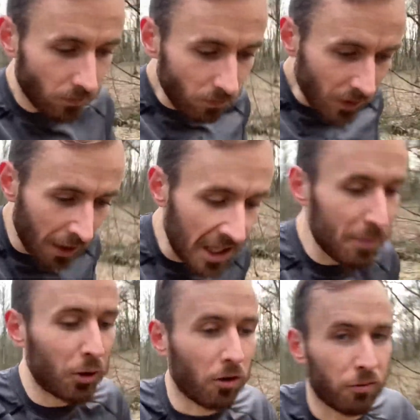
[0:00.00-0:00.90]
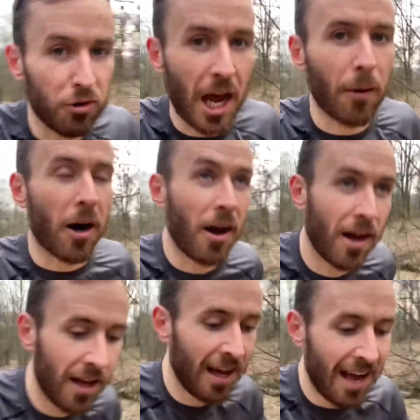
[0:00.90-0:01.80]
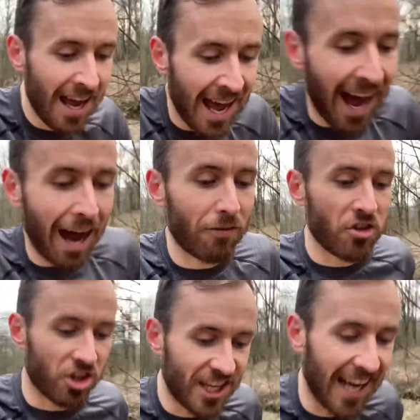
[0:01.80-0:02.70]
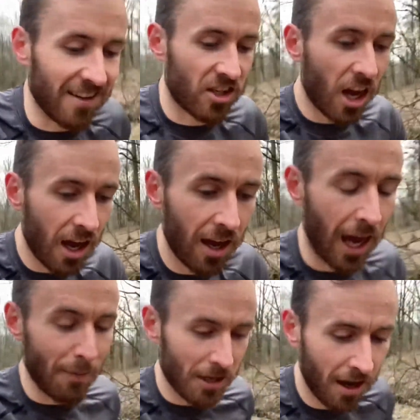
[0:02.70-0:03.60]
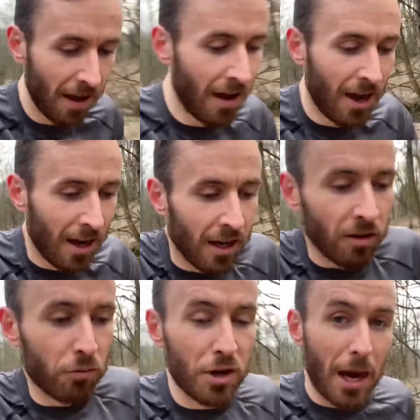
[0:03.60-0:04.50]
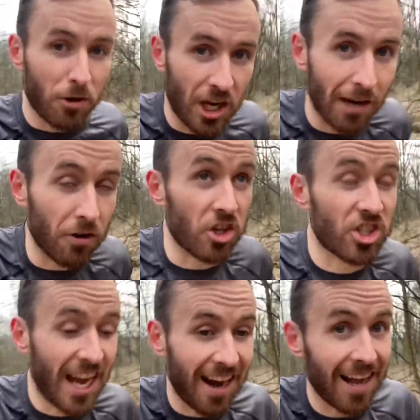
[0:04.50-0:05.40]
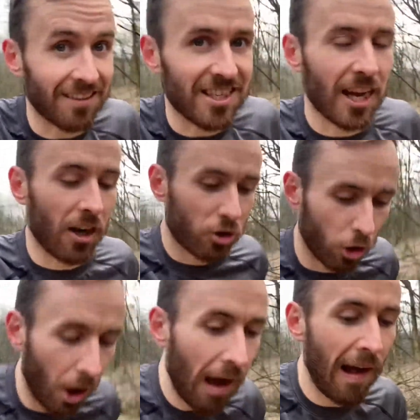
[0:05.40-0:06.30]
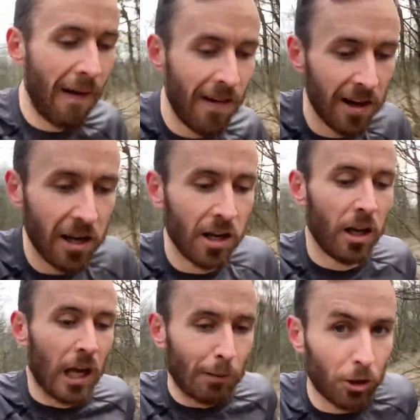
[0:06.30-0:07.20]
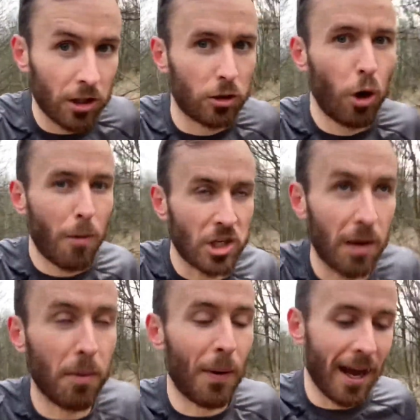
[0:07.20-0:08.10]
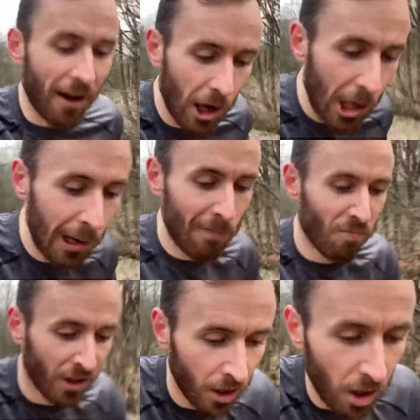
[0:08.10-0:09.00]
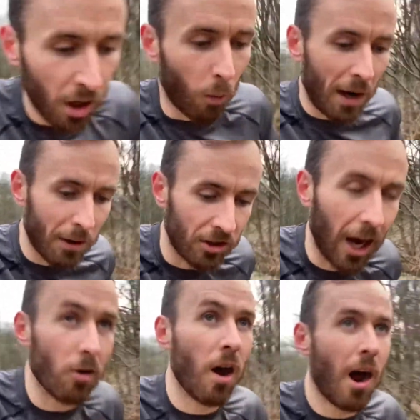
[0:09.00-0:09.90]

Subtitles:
I need to be doing 3 hour average ascents. I mean 3 hours average ascent and descent. So I'm looking at 2 hours up the Ben, 1 hour down.